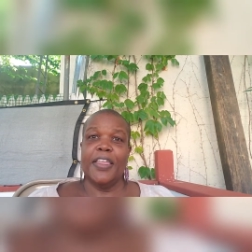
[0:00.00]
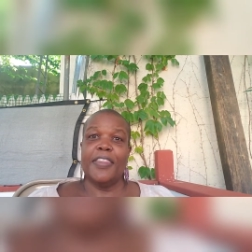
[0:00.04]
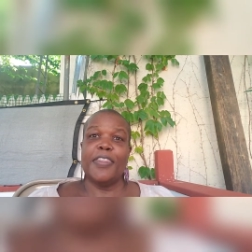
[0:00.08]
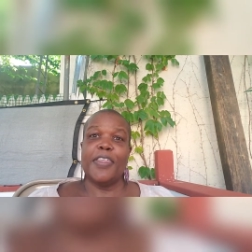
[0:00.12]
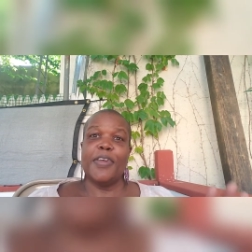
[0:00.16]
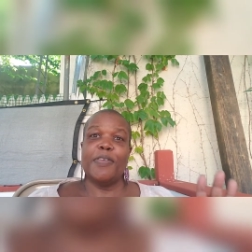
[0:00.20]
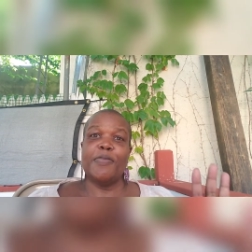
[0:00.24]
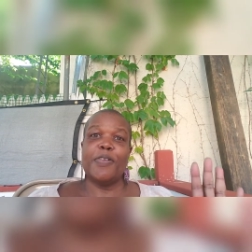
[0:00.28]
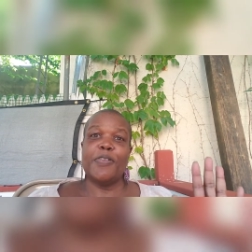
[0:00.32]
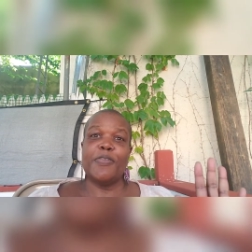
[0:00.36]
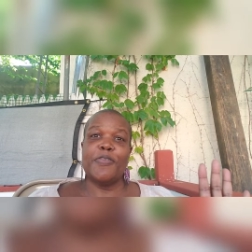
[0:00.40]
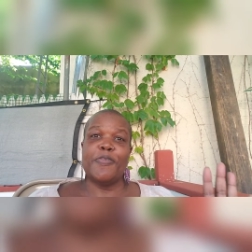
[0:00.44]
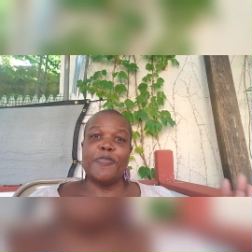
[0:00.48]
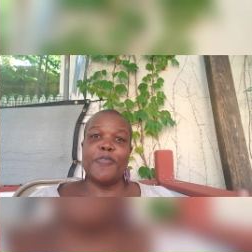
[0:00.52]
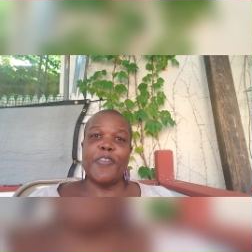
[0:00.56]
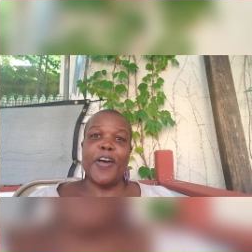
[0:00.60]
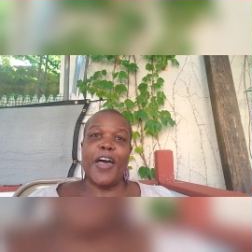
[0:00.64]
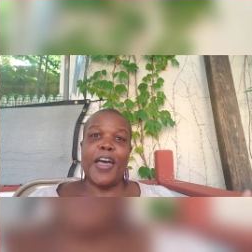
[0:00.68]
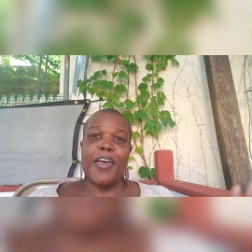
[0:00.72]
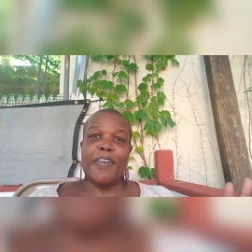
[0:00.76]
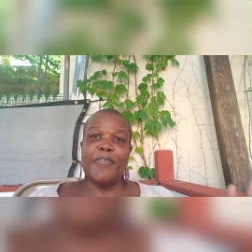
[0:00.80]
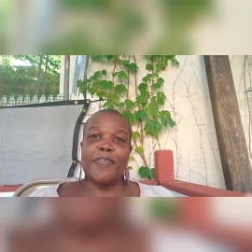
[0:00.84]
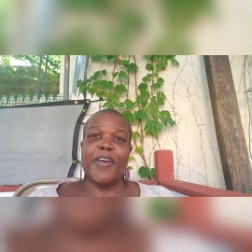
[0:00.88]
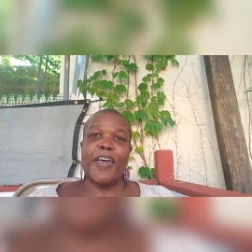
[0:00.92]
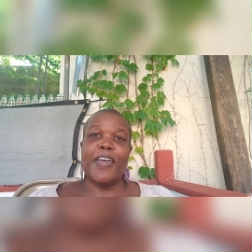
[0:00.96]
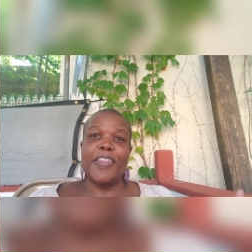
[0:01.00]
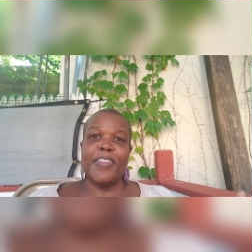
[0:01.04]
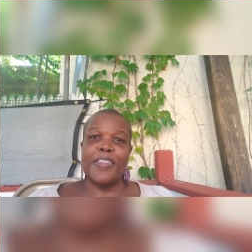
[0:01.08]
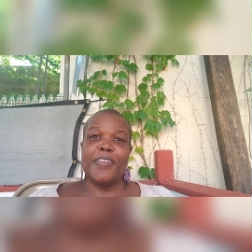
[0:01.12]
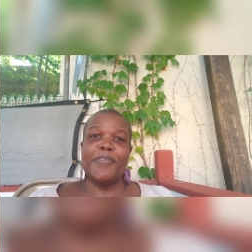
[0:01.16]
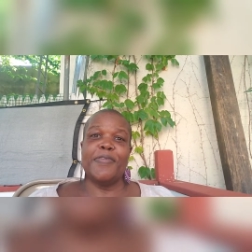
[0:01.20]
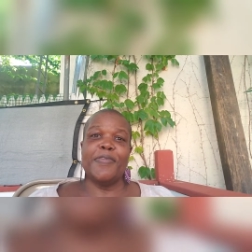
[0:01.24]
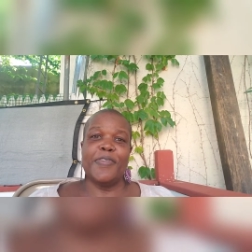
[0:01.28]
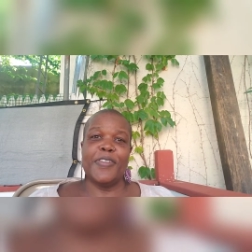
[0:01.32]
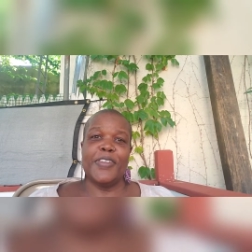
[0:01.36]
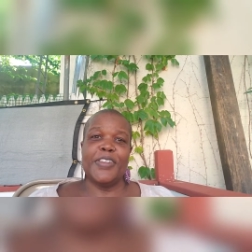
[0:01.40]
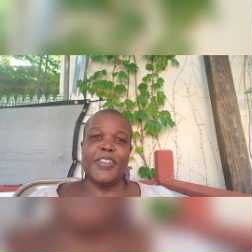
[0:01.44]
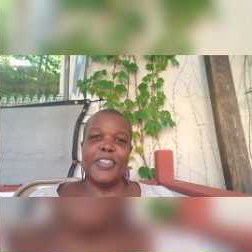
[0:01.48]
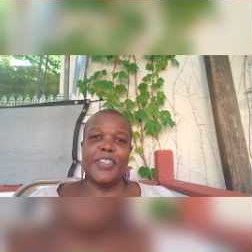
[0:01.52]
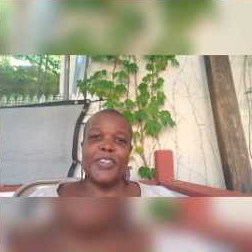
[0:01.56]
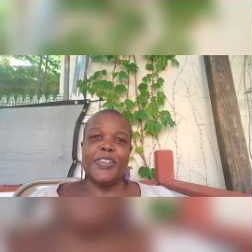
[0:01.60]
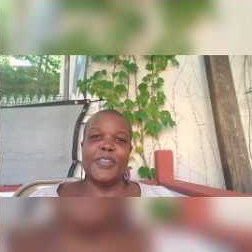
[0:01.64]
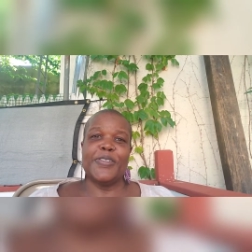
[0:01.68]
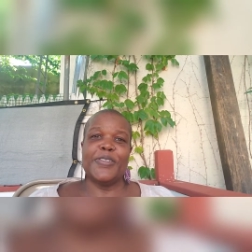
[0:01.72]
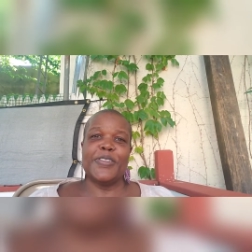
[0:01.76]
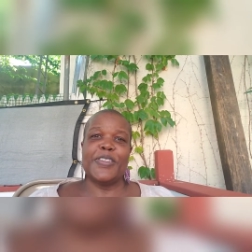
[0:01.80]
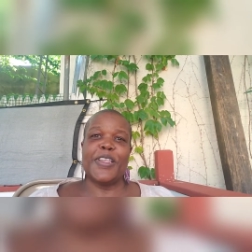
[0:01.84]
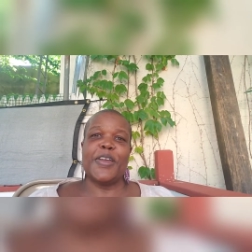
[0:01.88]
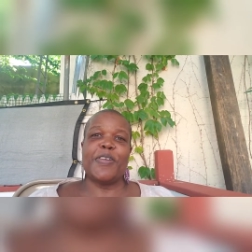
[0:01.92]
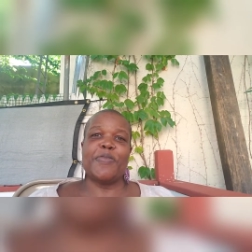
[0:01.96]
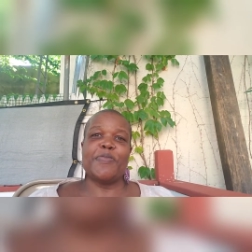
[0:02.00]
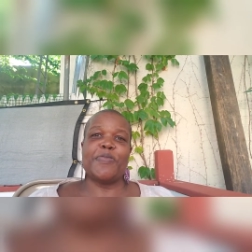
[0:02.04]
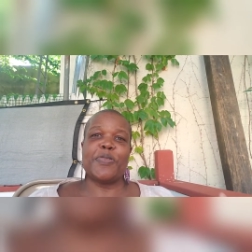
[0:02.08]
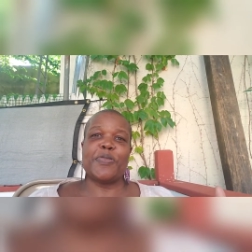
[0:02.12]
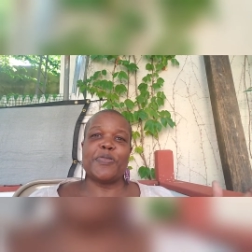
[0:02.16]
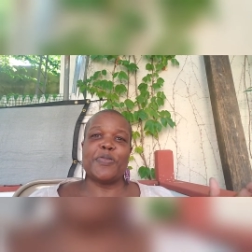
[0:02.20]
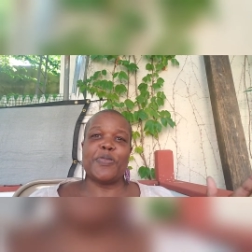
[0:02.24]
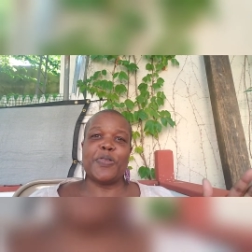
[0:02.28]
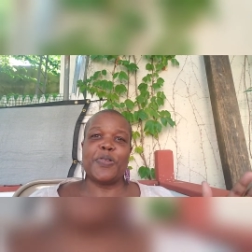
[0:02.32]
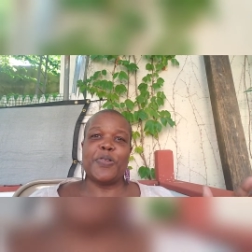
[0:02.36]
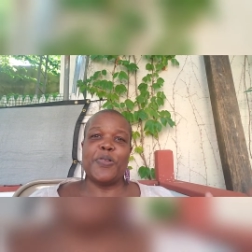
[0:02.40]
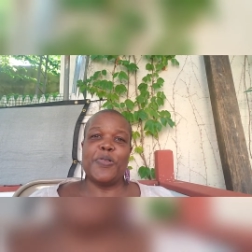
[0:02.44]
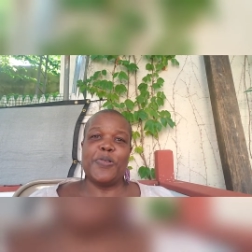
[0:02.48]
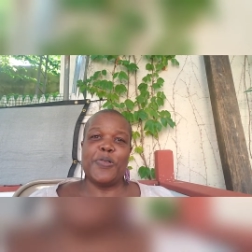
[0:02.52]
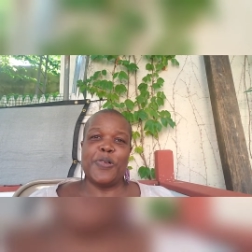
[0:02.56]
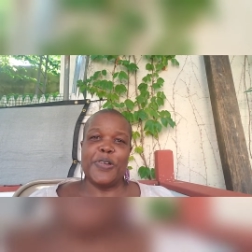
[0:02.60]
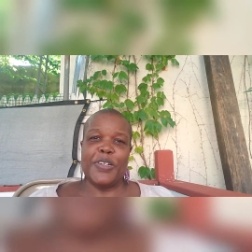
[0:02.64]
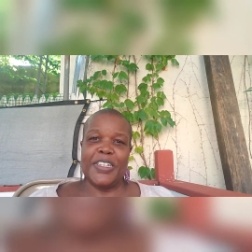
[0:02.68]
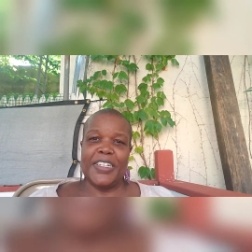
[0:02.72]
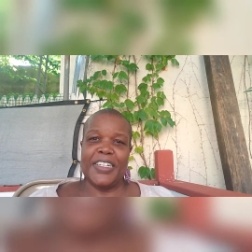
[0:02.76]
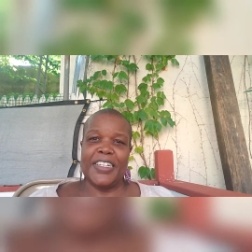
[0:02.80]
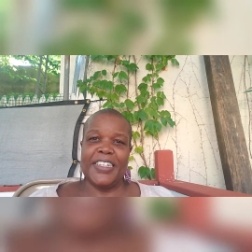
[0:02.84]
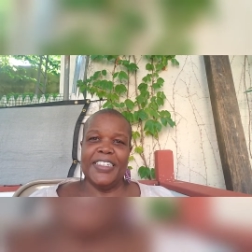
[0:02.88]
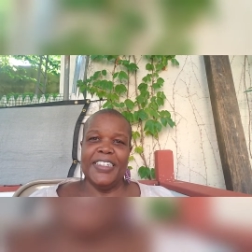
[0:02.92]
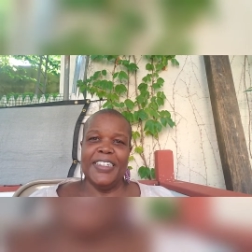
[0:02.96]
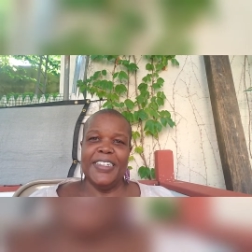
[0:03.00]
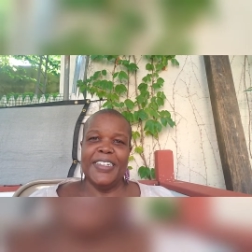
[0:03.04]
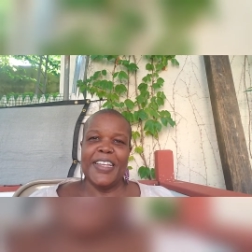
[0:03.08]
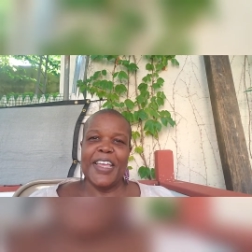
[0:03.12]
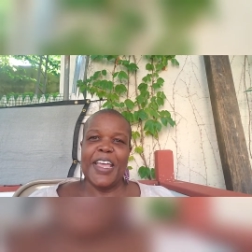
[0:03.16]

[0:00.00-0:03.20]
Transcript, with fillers: there were five other videos that were recorded